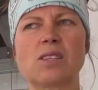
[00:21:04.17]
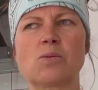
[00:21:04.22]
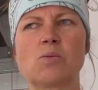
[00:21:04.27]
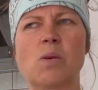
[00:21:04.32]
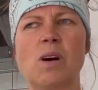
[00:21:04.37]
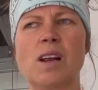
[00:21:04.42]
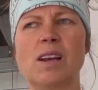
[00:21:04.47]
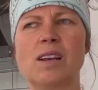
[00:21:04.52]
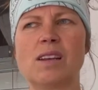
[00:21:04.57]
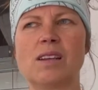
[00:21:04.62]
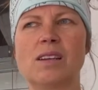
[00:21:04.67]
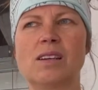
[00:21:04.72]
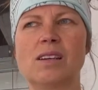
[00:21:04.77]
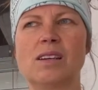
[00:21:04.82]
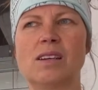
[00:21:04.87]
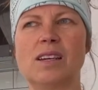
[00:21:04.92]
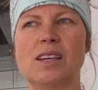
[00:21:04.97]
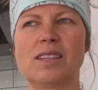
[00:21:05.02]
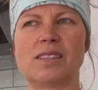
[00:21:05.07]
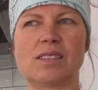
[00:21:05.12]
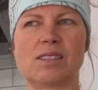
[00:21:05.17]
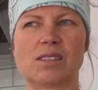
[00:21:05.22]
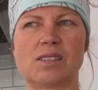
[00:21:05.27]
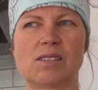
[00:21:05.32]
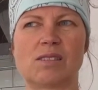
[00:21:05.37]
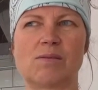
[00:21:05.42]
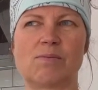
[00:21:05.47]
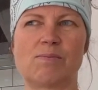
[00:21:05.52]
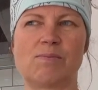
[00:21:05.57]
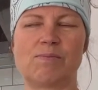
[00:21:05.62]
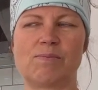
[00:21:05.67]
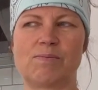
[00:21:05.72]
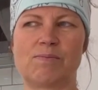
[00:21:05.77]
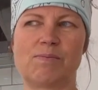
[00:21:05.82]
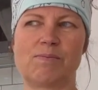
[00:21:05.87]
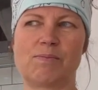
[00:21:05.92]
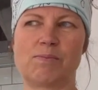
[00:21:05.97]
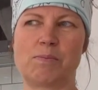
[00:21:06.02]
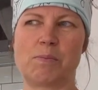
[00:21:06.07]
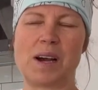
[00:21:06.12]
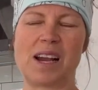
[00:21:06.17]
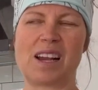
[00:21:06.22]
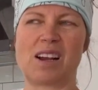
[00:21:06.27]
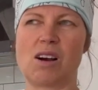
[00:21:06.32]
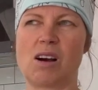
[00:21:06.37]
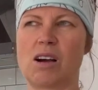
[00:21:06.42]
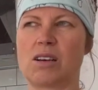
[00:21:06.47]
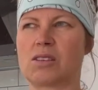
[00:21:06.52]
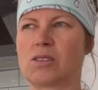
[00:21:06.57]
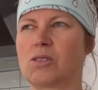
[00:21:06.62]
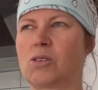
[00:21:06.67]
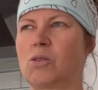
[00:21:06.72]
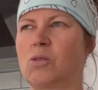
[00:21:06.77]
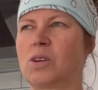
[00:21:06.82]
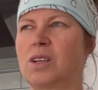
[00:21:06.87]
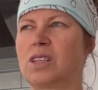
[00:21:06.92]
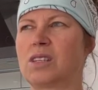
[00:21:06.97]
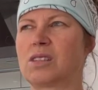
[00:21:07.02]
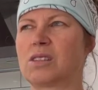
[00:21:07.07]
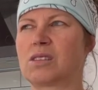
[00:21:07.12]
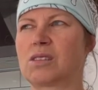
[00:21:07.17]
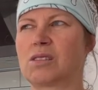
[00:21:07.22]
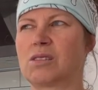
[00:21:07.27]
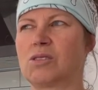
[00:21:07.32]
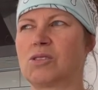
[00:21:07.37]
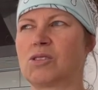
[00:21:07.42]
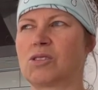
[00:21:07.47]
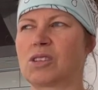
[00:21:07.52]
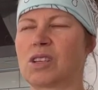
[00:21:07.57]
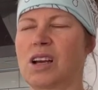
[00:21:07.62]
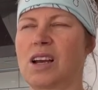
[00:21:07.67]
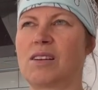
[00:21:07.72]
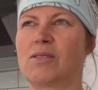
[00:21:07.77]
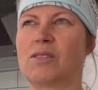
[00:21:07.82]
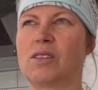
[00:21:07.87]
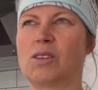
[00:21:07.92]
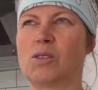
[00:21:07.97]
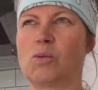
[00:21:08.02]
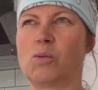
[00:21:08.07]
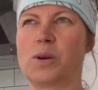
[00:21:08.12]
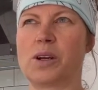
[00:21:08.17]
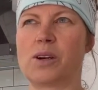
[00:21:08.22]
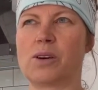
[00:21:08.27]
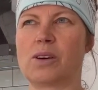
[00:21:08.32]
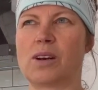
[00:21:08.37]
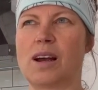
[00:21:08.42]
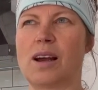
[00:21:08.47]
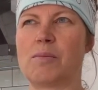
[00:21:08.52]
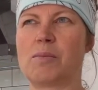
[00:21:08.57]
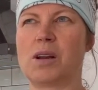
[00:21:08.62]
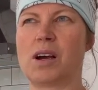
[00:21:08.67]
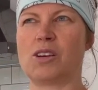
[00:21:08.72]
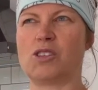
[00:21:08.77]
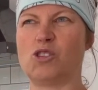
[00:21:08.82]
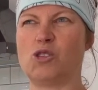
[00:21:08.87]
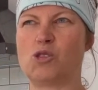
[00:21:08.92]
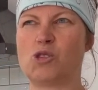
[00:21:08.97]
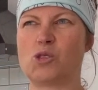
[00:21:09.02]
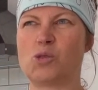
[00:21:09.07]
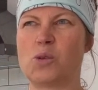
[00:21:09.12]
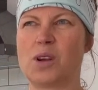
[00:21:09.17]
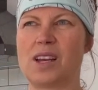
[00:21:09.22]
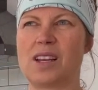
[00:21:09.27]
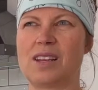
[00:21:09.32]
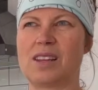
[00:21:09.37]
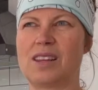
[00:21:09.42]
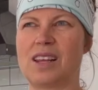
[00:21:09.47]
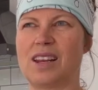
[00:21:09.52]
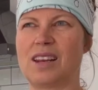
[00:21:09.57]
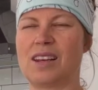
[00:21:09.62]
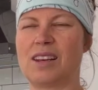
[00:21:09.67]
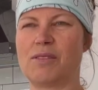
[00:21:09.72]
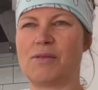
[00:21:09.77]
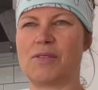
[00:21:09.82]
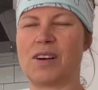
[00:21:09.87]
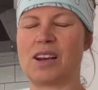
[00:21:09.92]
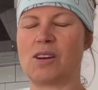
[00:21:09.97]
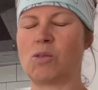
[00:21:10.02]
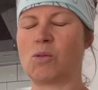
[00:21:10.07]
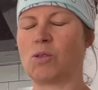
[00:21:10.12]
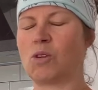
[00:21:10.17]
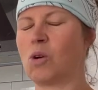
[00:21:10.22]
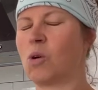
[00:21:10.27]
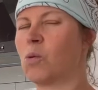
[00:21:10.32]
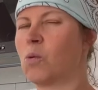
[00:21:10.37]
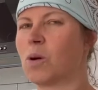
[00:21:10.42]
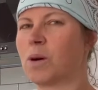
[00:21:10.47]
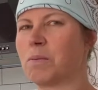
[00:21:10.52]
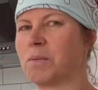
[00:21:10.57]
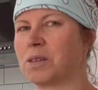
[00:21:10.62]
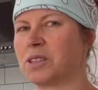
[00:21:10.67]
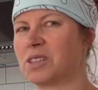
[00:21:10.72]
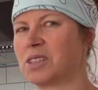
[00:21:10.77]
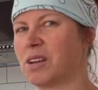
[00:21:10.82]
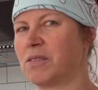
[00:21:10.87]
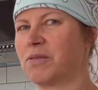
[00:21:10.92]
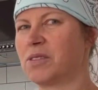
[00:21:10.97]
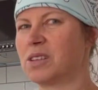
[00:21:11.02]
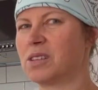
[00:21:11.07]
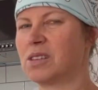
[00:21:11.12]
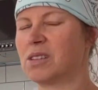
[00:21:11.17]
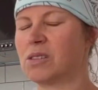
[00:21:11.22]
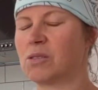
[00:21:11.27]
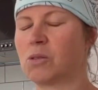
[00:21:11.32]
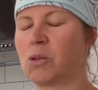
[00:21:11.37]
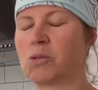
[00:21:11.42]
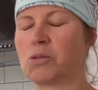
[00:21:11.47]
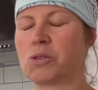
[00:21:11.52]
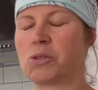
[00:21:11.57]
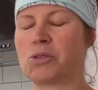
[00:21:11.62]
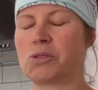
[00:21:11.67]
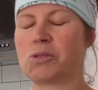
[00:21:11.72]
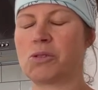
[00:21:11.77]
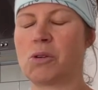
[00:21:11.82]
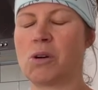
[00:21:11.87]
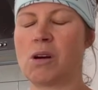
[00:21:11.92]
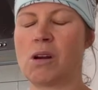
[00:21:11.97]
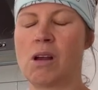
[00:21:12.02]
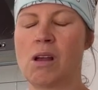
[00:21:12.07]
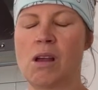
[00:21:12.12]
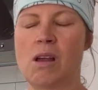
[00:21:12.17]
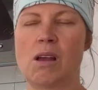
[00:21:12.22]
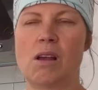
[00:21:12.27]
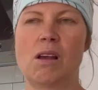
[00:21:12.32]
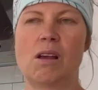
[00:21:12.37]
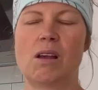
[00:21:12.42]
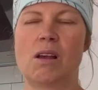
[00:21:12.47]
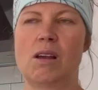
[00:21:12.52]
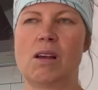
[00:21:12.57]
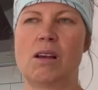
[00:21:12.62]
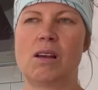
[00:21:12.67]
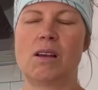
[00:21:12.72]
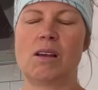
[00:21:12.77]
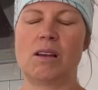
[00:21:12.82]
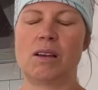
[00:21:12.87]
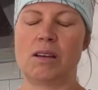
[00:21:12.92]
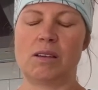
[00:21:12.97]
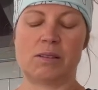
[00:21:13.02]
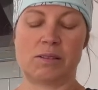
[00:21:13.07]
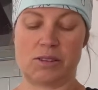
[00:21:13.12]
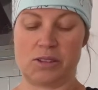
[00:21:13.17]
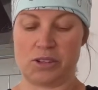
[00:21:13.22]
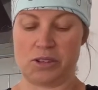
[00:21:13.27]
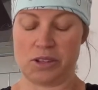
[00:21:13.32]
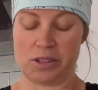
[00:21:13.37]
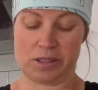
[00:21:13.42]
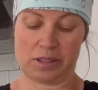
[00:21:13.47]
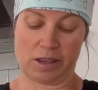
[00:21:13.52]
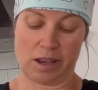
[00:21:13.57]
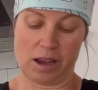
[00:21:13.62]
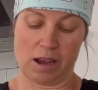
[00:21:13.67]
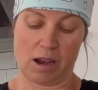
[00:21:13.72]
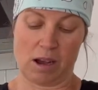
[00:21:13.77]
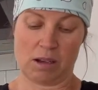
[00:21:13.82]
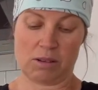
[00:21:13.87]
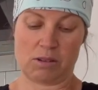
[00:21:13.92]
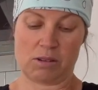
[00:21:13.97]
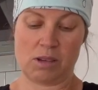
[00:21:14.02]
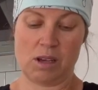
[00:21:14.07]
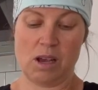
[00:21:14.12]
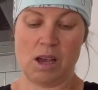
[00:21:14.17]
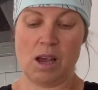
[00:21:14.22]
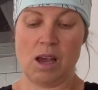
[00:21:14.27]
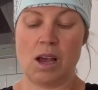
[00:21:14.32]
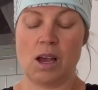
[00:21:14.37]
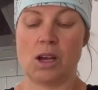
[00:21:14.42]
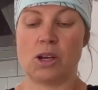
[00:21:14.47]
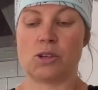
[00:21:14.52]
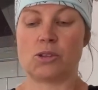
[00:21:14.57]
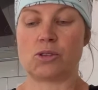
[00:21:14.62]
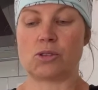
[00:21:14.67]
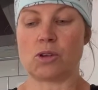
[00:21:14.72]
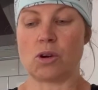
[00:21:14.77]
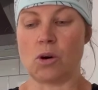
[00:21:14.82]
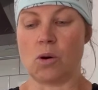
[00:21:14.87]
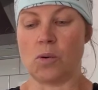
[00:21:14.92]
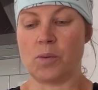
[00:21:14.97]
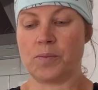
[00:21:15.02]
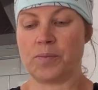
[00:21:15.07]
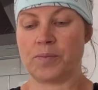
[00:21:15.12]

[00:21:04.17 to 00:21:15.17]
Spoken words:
one. It's by Costco and it's just kind of a little weird. I'm not used to it. And then if I don't know where my stuff is in the grocery store, it's just chaos. So